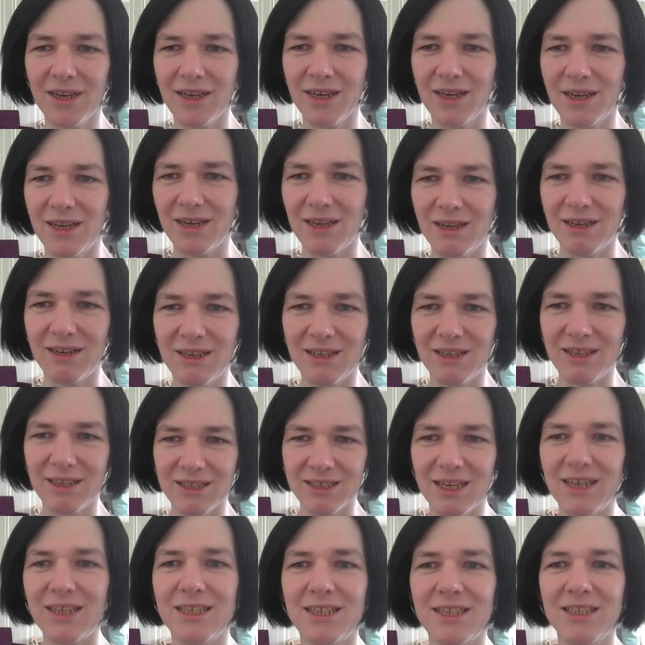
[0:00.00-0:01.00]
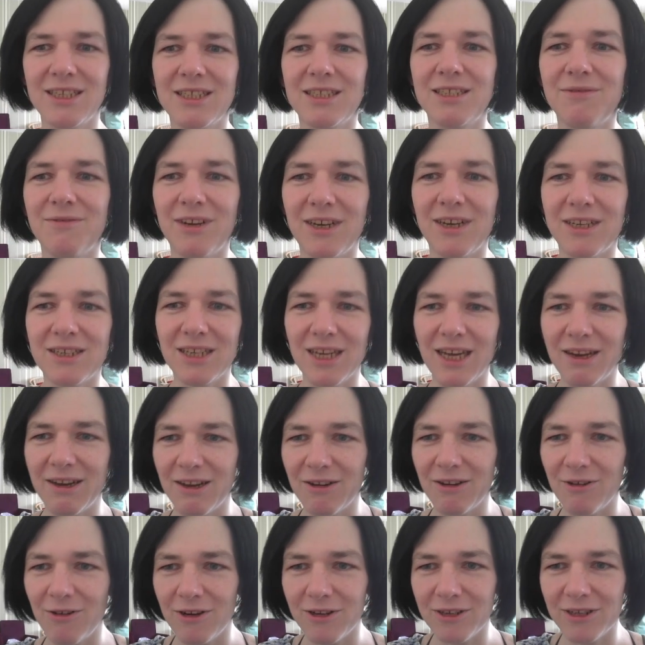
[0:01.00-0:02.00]
that is what
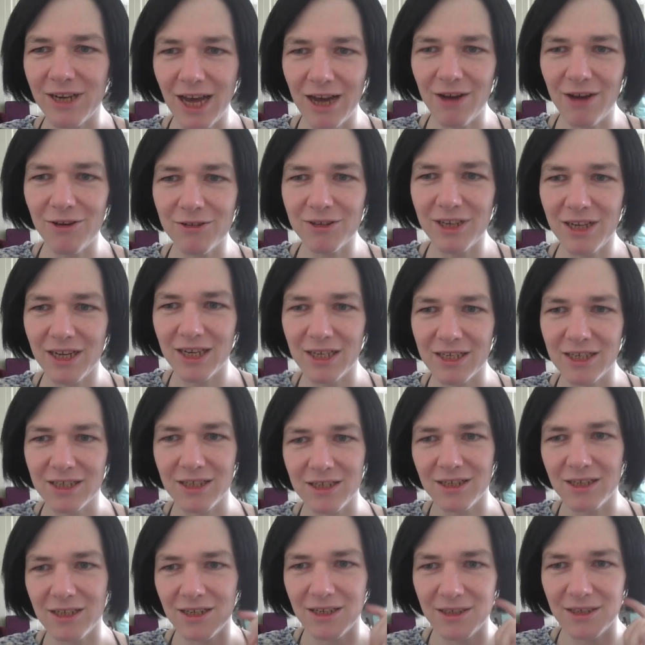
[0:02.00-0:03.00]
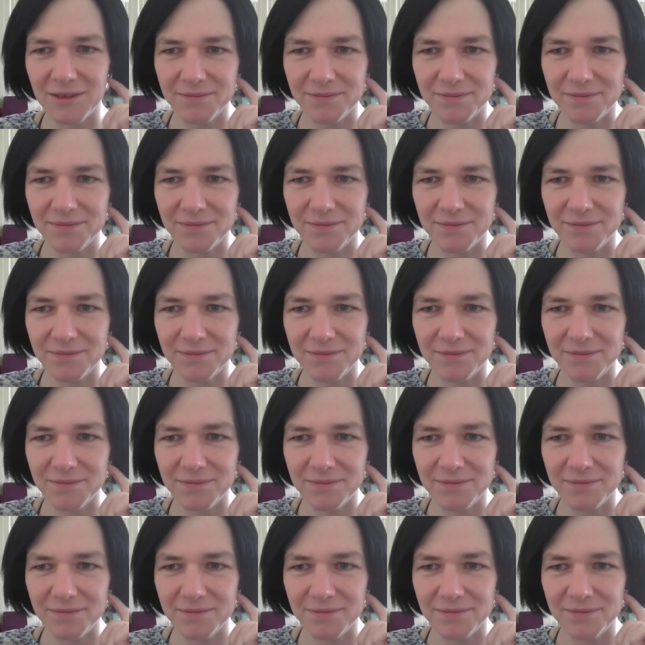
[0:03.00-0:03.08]
I got out at